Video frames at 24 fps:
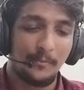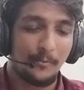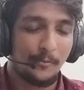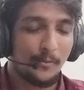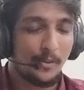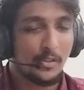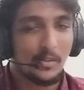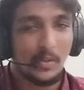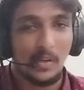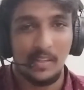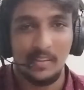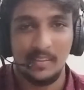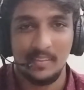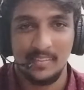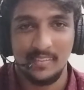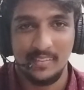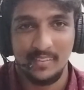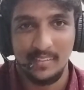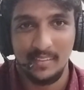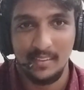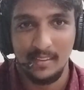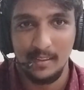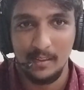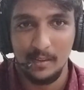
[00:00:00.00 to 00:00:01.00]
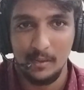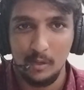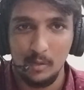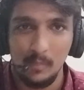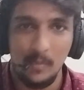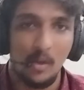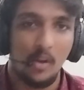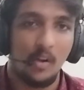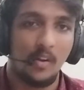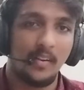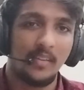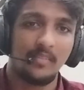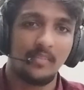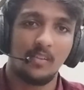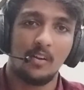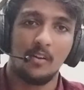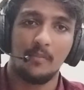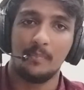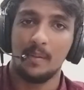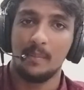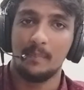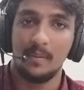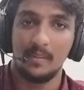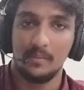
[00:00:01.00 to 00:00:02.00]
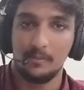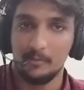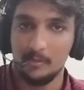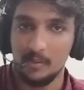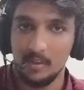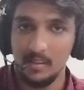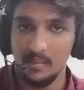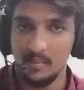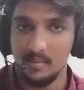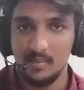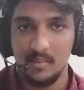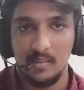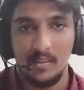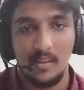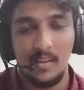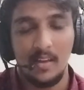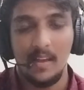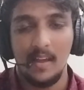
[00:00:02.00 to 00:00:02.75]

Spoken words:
which was, to be honest, of my best friends.